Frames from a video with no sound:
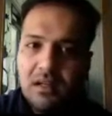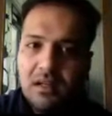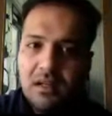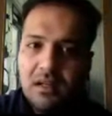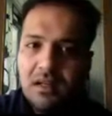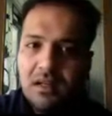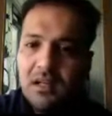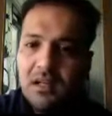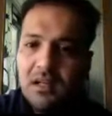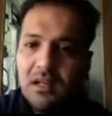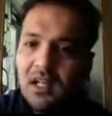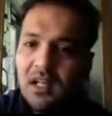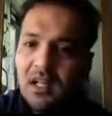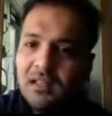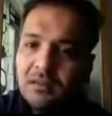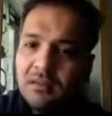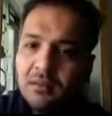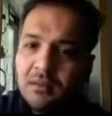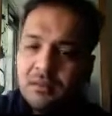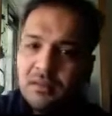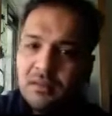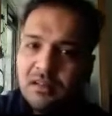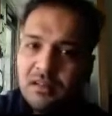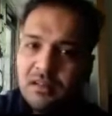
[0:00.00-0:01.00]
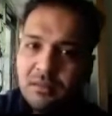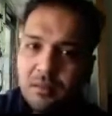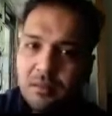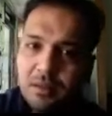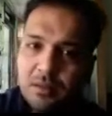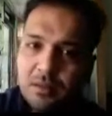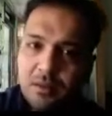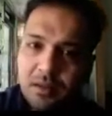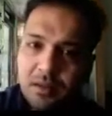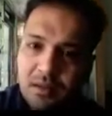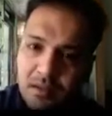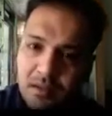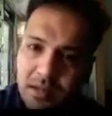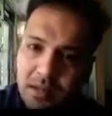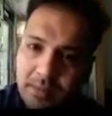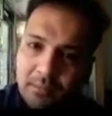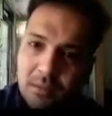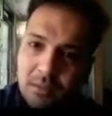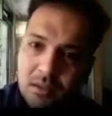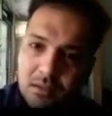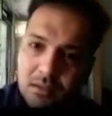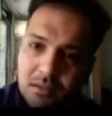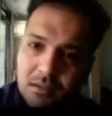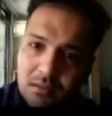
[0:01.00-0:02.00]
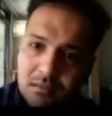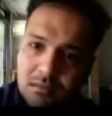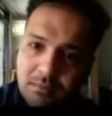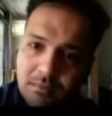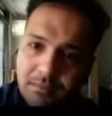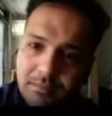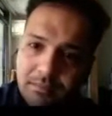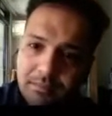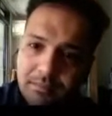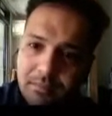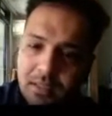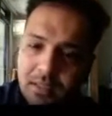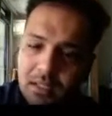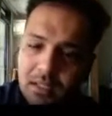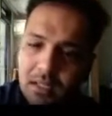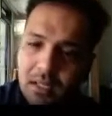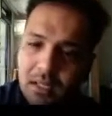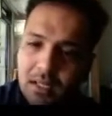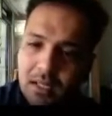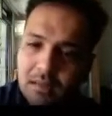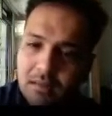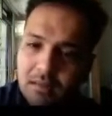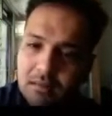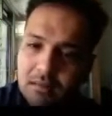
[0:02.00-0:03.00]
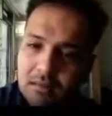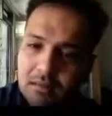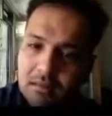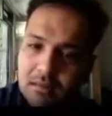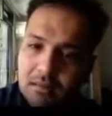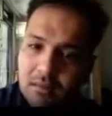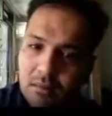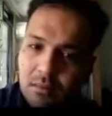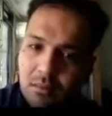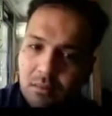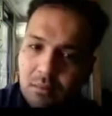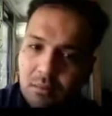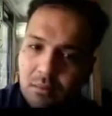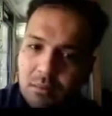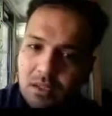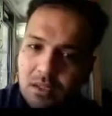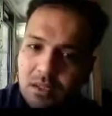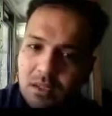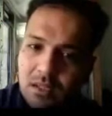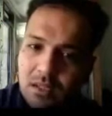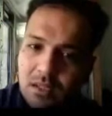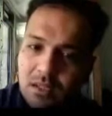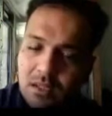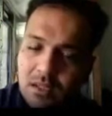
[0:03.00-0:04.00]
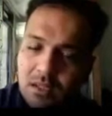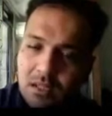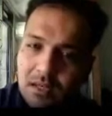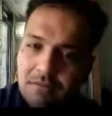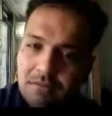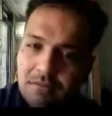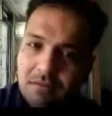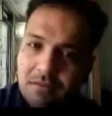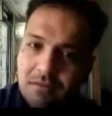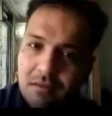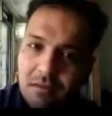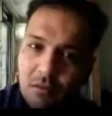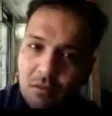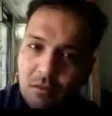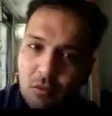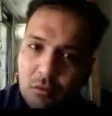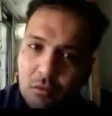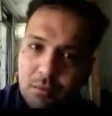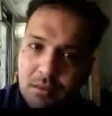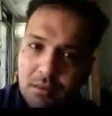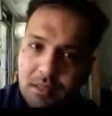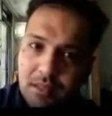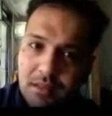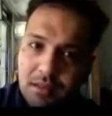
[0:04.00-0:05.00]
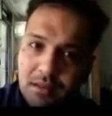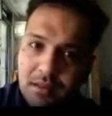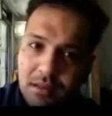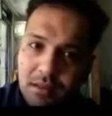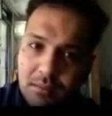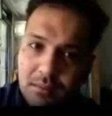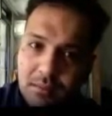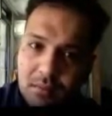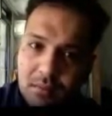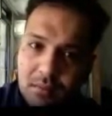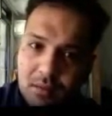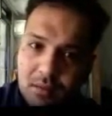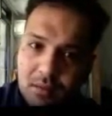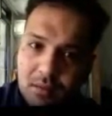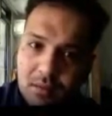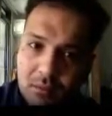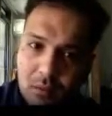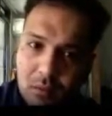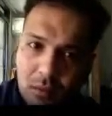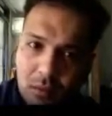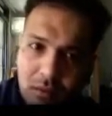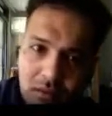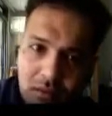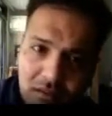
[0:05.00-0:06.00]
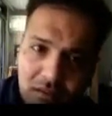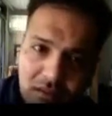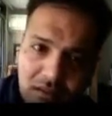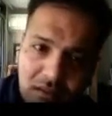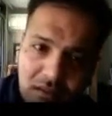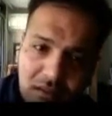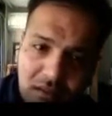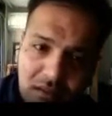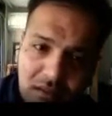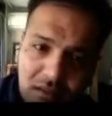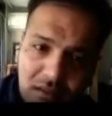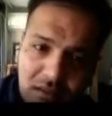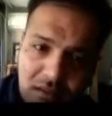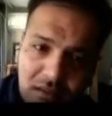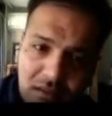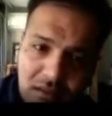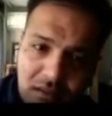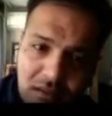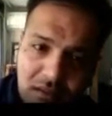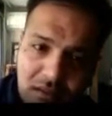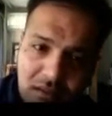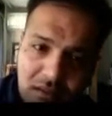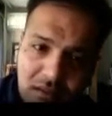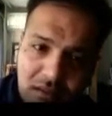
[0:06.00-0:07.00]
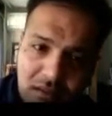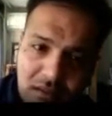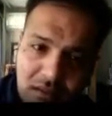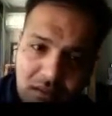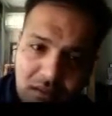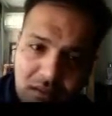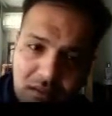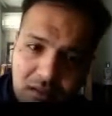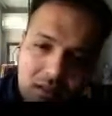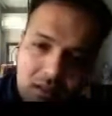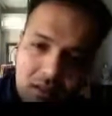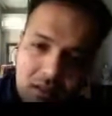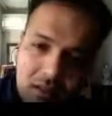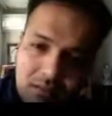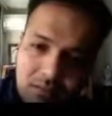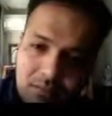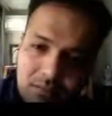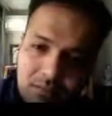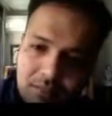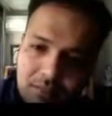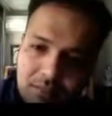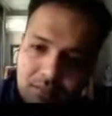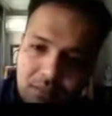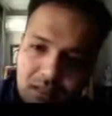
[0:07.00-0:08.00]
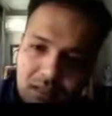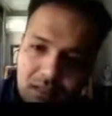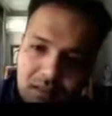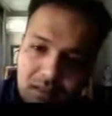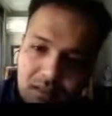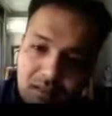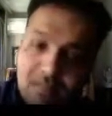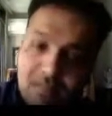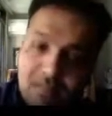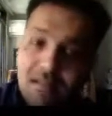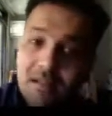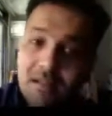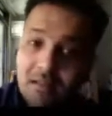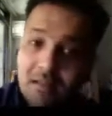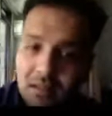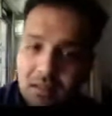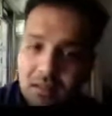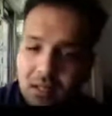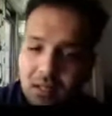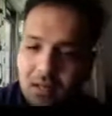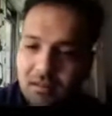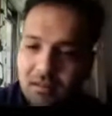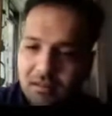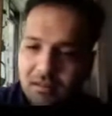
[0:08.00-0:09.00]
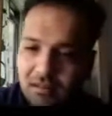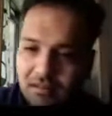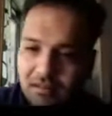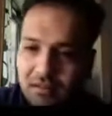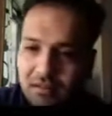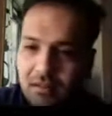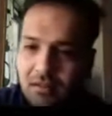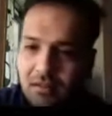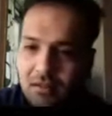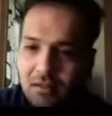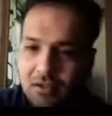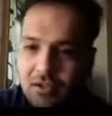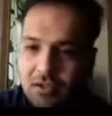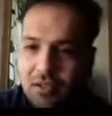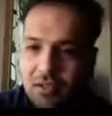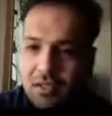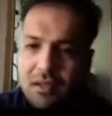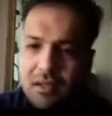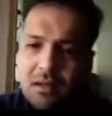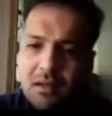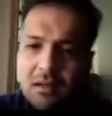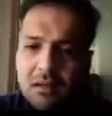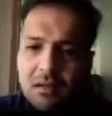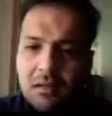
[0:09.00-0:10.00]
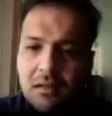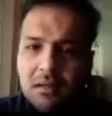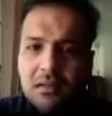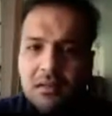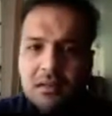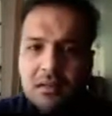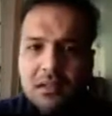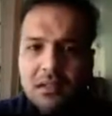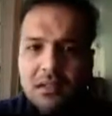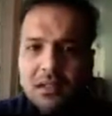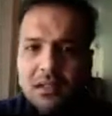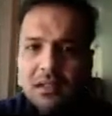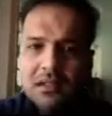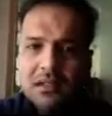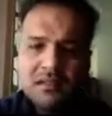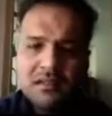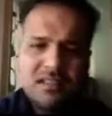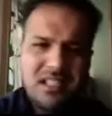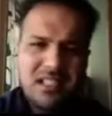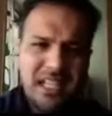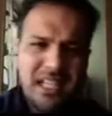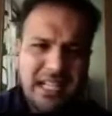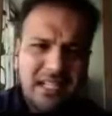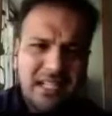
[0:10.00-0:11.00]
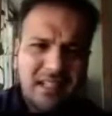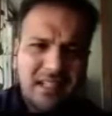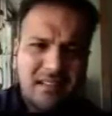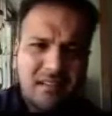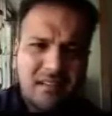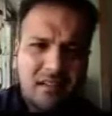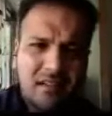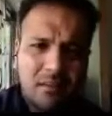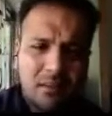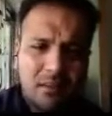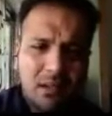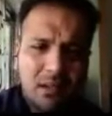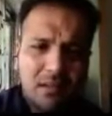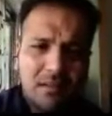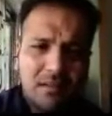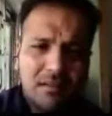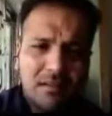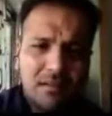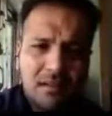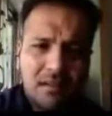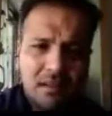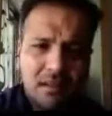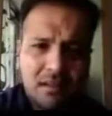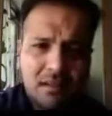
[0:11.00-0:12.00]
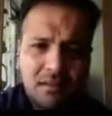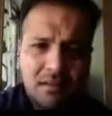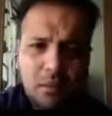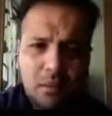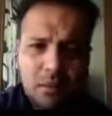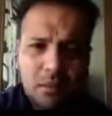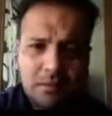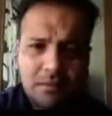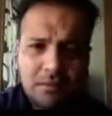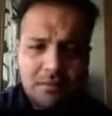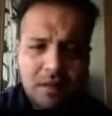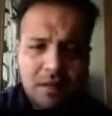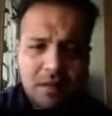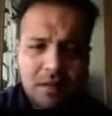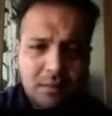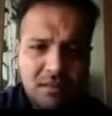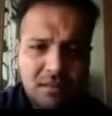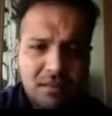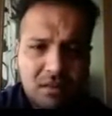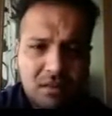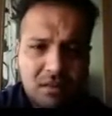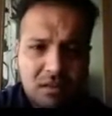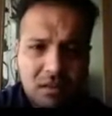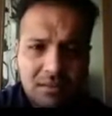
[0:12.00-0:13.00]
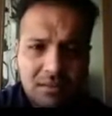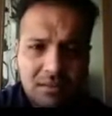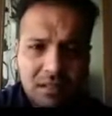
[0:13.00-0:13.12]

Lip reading: And this we're doing rammed earth, and we have load-bearing rammed earth walls that 16 inch thick, slightly stabilized, I think, what, 5%, Shahveer?